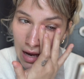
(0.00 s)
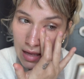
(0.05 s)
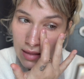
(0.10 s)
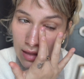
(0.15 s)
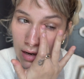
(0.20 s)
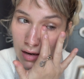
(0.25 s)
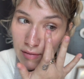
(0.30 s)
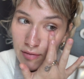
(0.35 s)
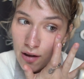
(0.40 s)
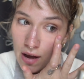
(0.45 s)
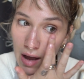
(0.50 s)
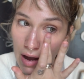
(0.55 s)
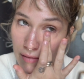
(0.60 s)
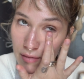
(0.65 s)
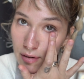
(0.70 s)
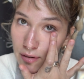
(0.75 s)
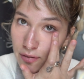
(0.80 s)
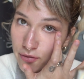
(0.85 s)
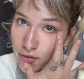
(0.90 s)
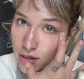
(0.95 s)
And then if I
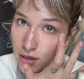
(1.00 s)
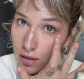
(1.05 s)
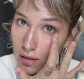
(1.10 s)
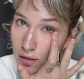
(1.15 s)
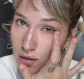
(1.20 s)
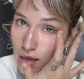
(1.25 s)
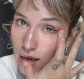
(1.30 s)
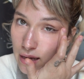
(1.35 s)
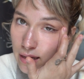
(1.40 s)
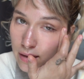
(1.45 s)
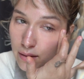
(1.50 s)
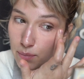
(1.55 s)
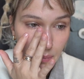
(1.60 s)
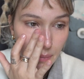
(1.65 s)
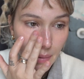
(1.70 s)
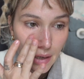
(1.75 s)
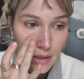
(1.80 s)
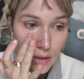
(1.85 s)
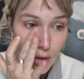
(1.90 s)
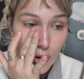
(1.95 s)
ever feel like
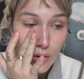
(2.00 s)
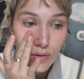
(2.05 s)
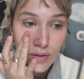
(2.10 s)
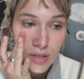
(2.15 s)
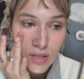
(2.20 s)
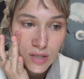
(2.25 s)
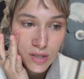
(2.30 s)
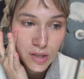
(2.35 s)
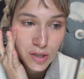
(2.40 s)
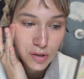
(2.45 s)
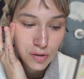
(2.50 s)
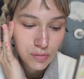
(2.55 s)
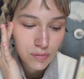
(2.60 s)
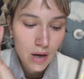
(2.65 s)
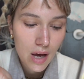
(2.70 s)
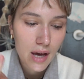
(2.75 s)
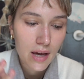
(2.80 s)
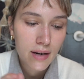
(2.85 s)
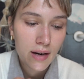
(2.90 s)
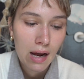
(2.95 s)
my nose is too
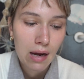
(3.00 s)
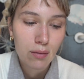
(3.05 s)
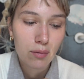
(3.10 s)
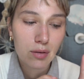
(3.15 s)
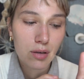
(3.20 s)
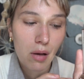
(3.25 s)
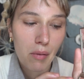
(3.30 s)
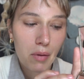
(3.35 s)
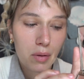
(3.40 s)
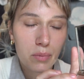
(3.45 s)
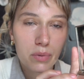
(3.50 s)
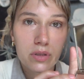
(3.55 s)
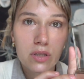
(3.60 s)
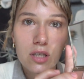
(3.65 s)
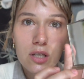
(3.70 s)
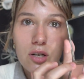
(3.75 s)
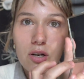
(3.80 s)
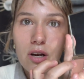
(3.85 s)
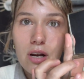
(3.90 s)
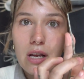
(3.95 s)
red, I will go in with
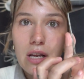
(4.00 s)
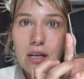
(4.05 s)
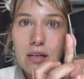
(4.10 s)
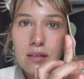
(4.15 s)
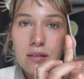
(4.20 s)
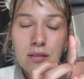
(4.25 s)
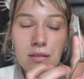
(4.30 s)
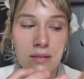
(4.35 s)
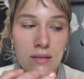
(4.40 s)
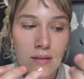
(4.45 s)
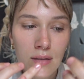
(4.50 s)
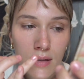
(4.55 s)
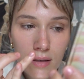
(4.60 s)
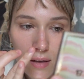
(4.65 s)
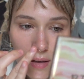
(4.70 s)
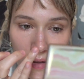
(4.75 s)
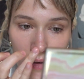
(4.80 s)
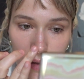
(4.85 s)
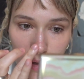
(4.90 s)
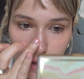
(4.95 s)
the green
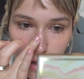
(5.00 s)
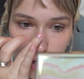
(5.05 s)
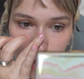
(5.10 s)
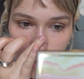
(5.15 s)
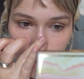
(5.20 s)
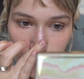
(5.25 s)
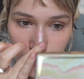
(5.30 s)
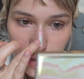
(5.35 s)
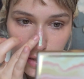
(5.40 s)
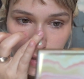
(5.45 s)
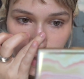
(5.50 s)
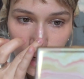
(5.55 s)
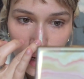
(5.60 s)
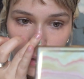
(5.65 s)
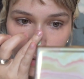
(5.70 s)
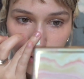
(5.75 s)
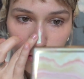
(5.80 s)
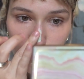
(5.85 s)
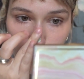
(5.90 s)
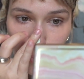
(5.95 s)
and just
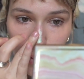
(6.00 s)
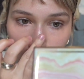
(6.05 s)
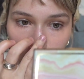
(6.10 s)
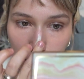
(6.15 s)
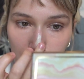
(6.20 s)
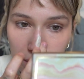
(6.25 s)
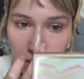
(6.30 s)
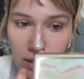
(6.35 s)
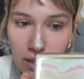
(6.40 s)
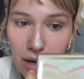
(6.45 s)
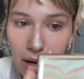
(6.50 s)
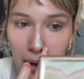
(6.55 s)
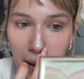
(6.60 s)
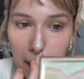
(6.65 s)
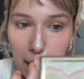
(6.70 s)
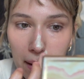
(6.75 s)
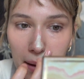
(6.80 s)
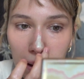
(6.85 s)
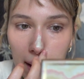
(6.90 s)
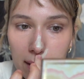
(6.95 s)
kind of pop it
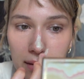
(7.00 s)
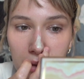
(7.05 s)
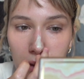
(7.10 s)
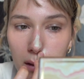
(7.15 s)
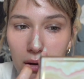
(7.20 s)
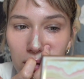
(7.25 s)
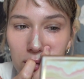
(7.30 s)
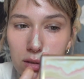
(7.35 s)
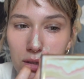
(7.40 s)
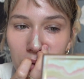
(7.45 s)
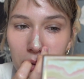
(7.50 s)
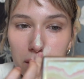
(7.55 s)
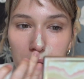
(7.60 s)
there and then also